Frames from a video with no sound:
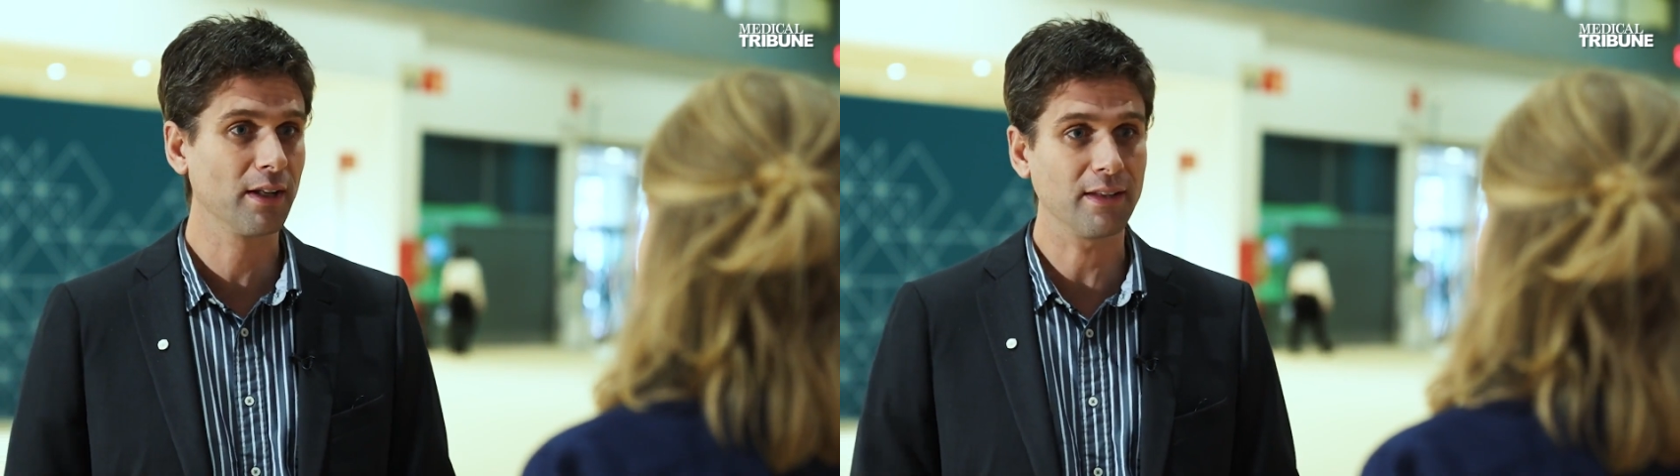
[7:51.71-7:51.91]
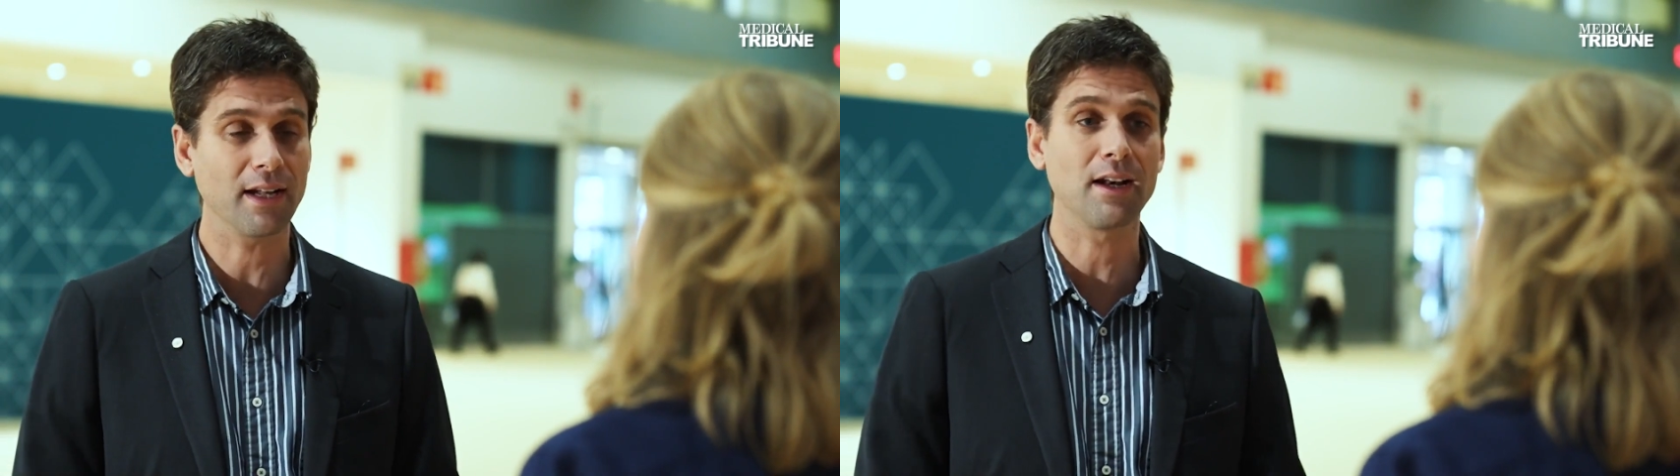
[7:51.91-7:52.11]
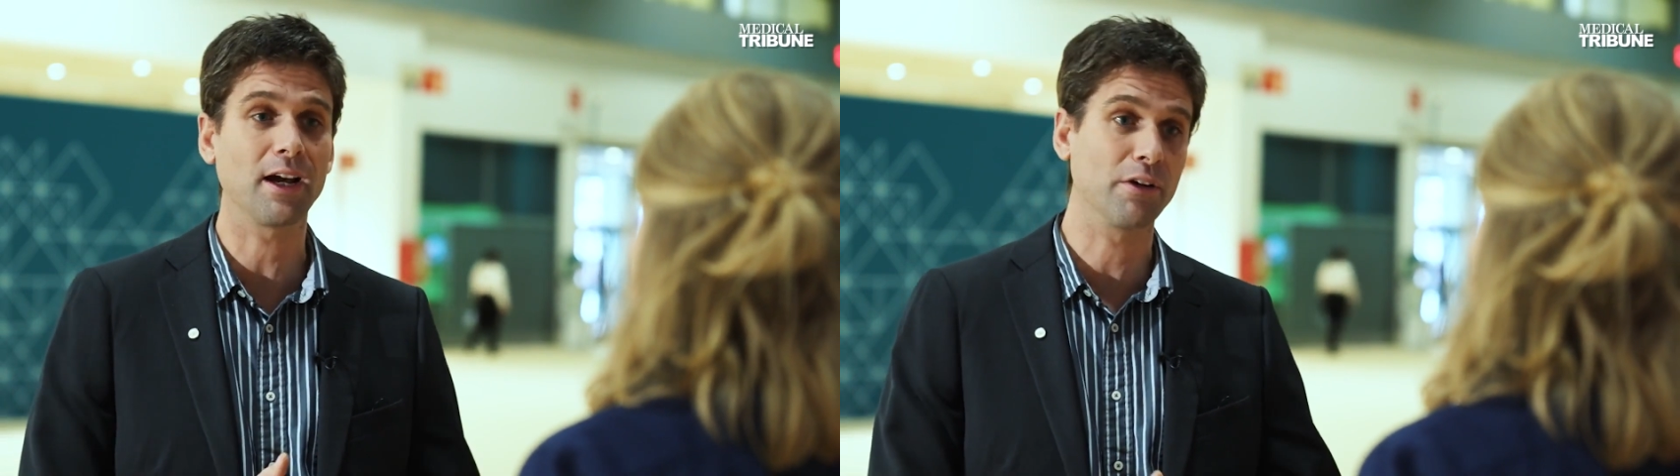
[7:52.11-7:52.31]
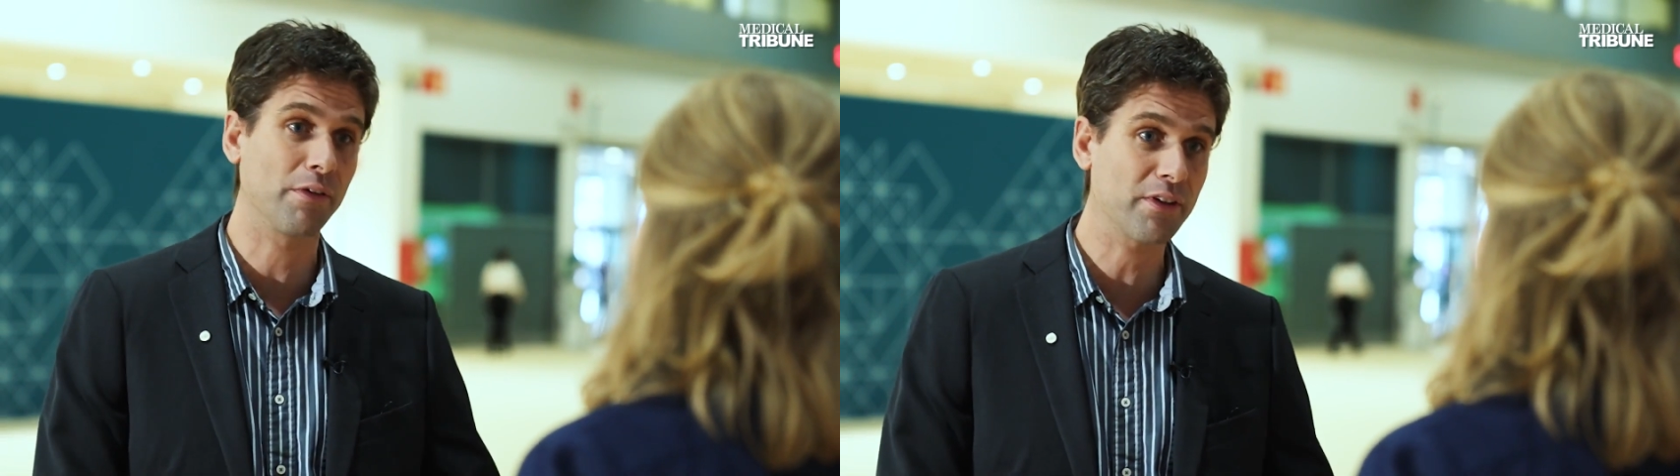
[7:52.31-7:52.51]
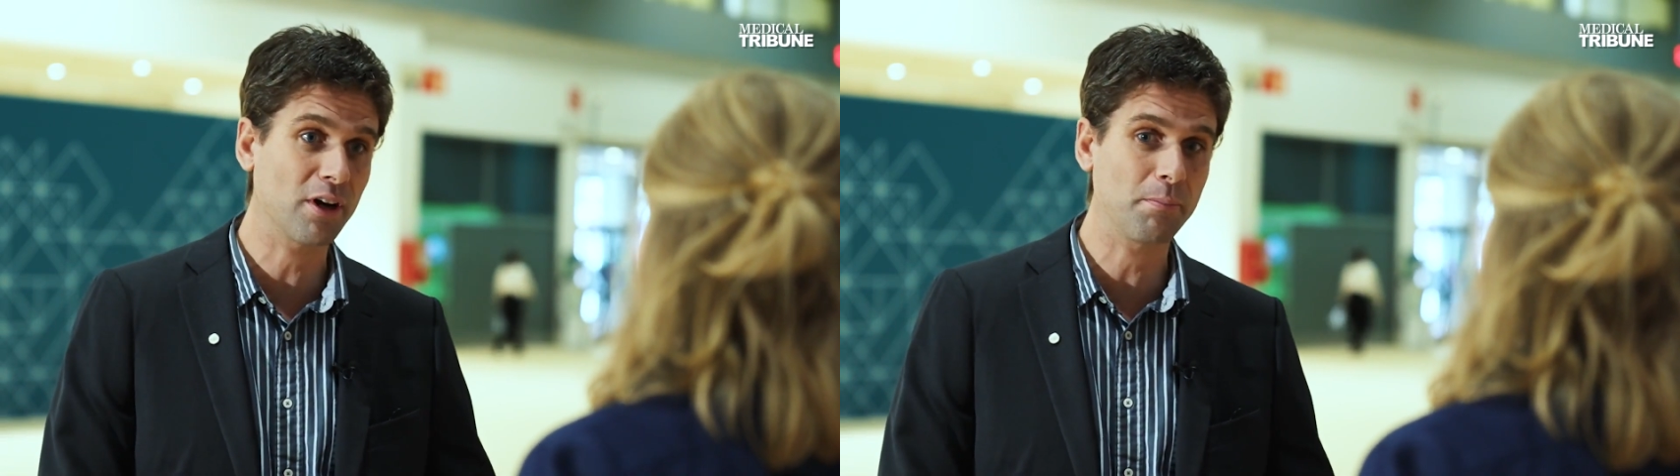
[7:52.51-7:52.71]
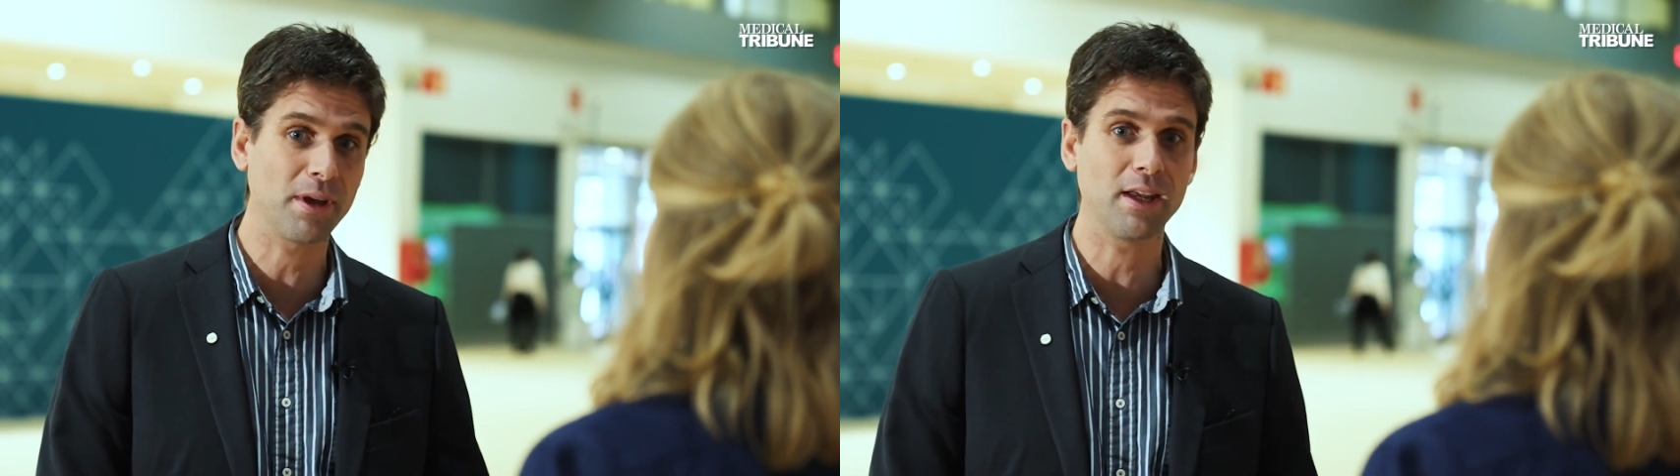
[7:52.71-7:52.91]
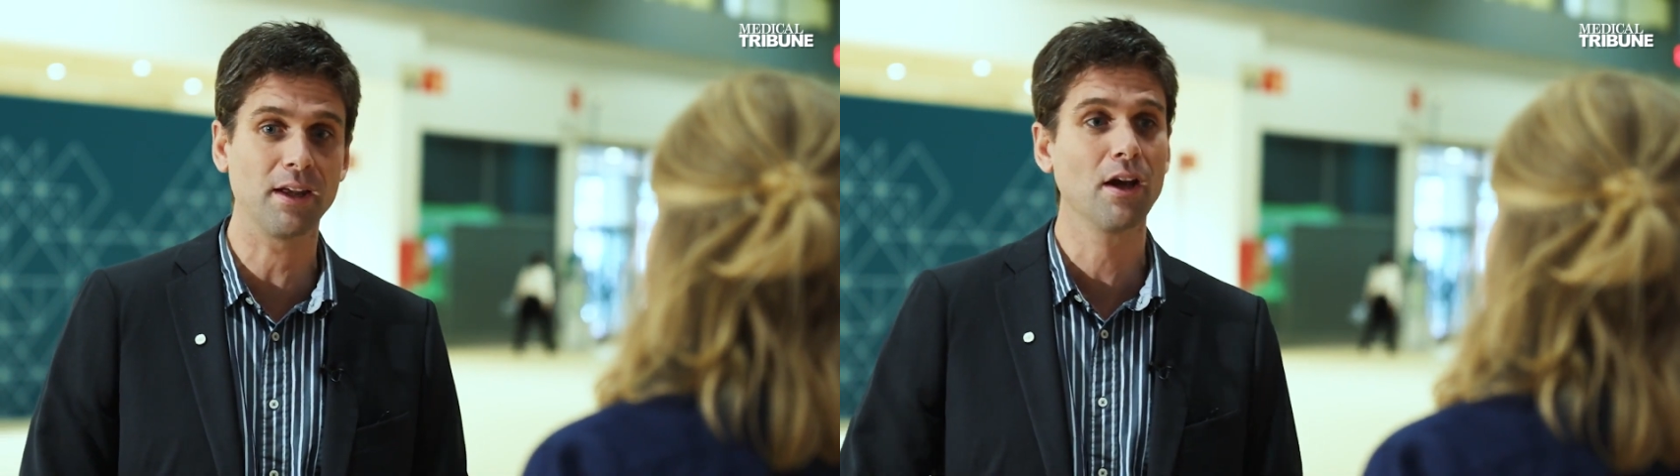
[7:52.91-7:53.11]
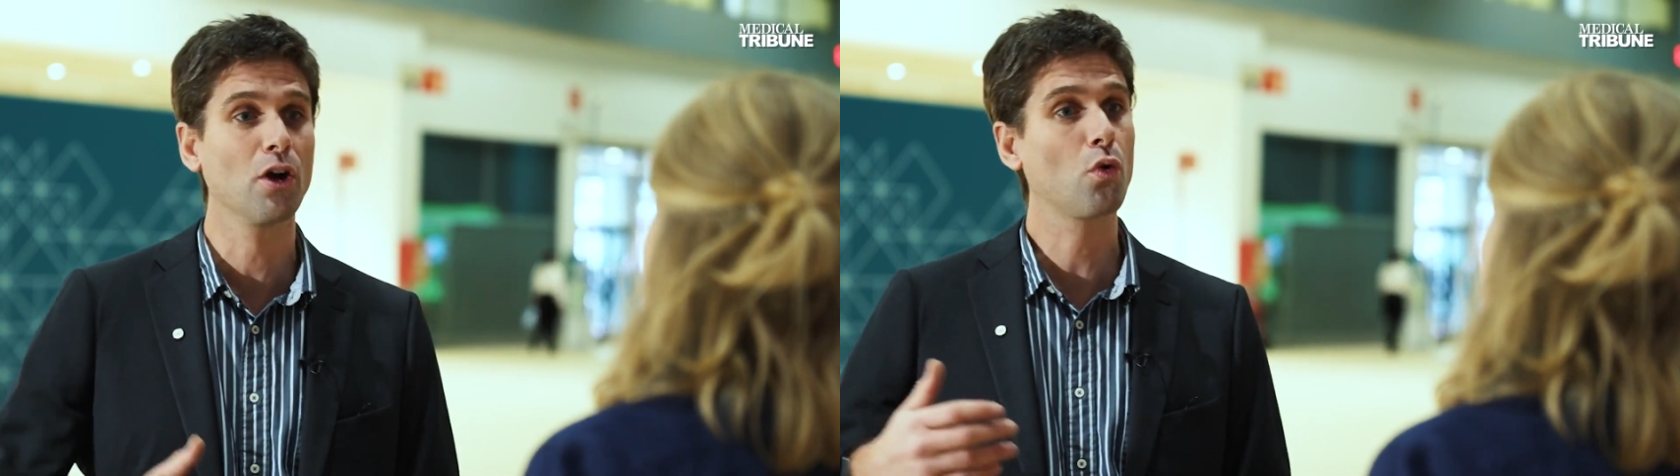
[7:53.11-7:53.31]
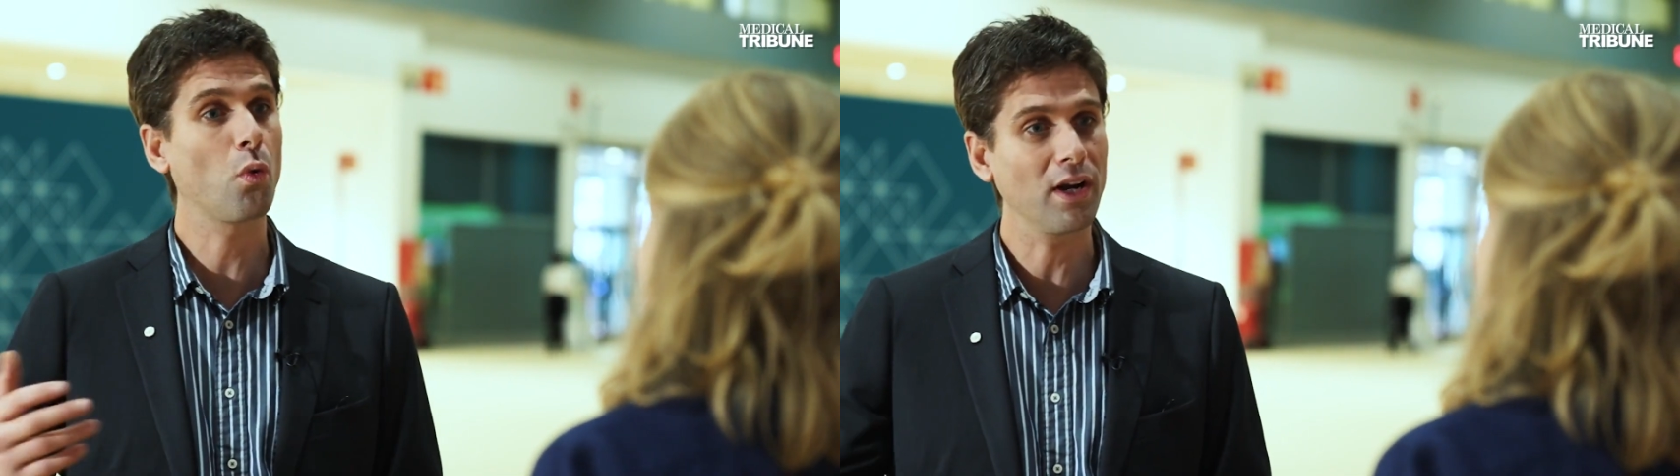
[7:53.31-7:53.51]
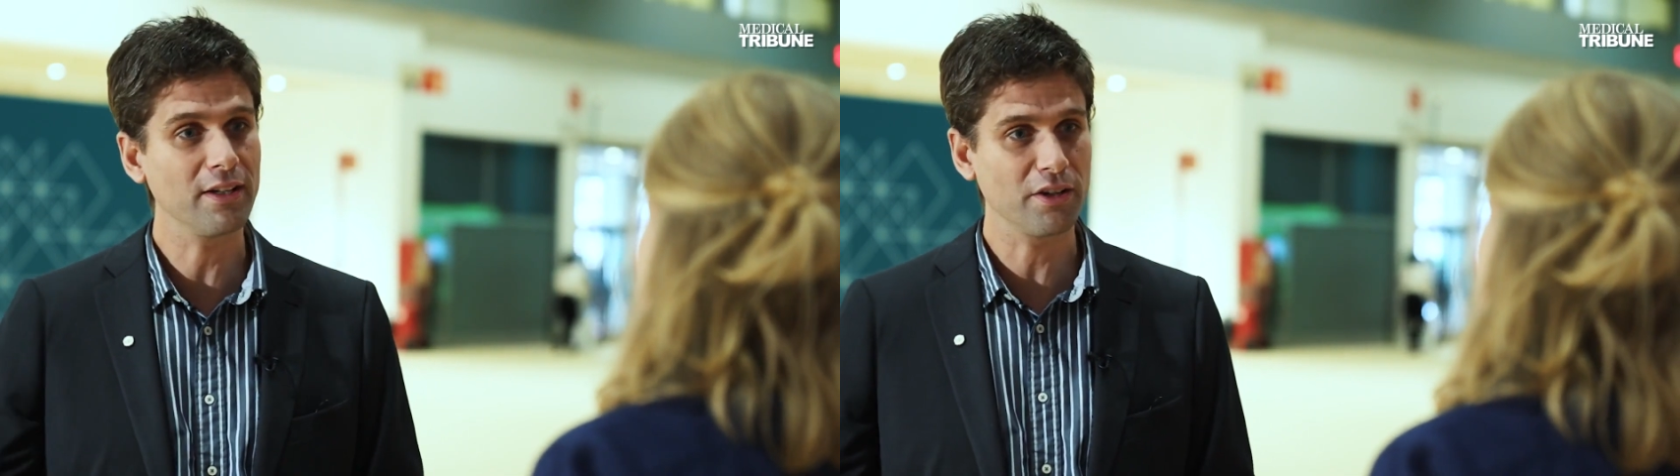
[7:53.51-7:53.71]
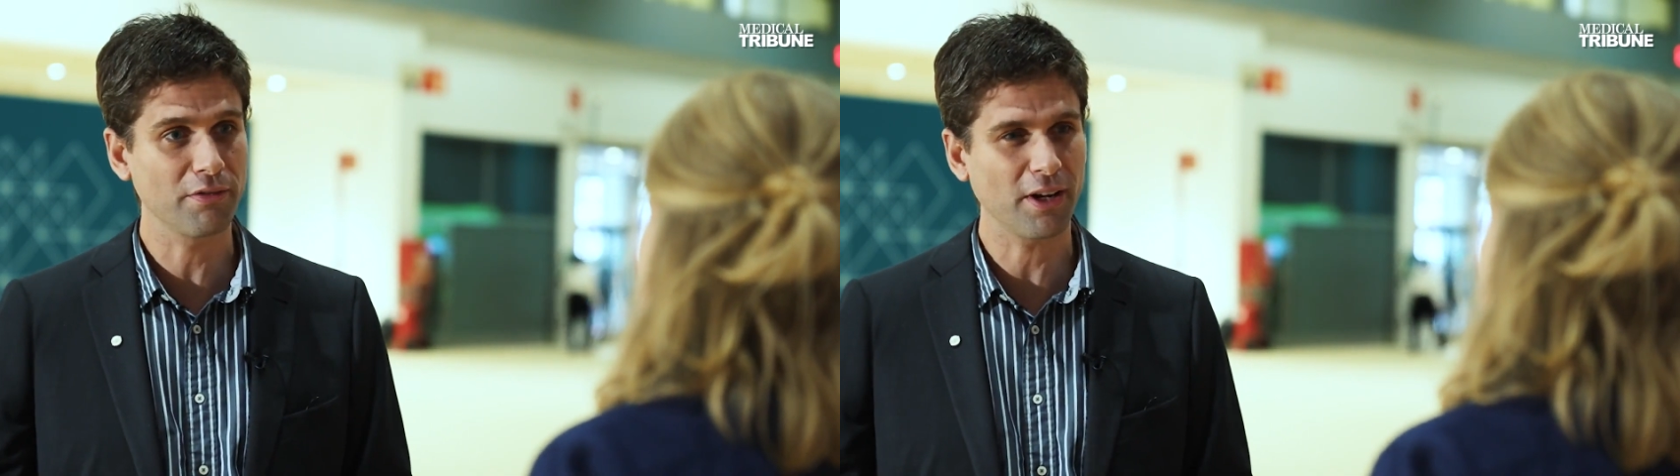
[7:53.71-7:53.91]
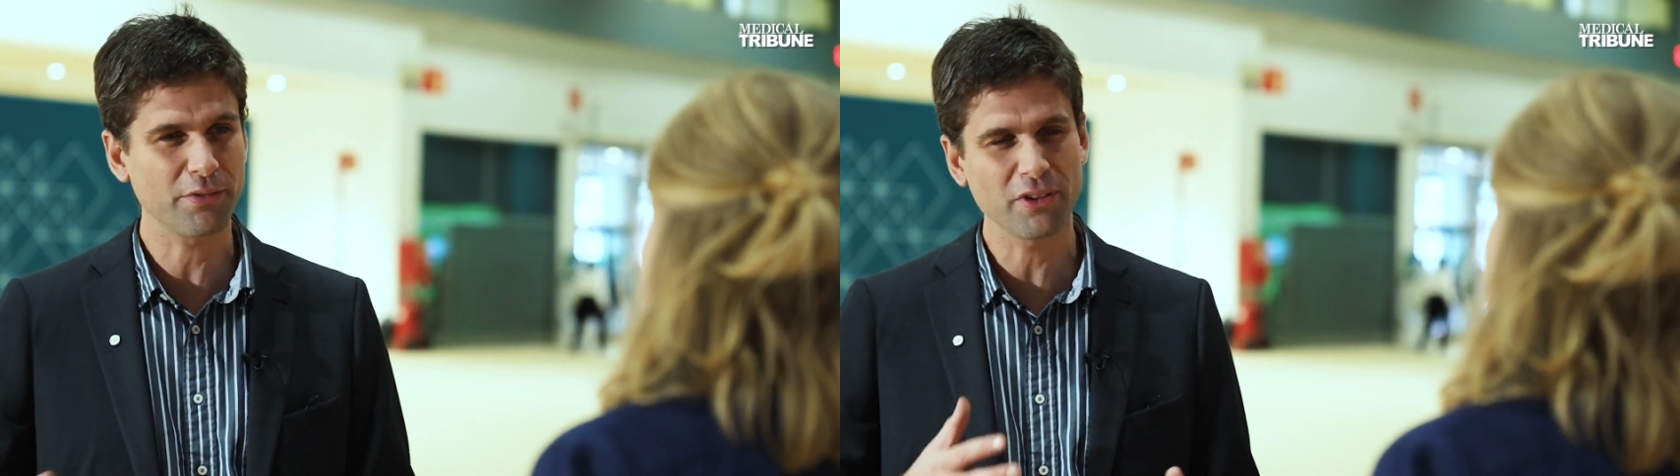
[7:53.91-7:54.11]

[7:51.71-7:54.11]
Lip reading: that line of therapy, quality of life?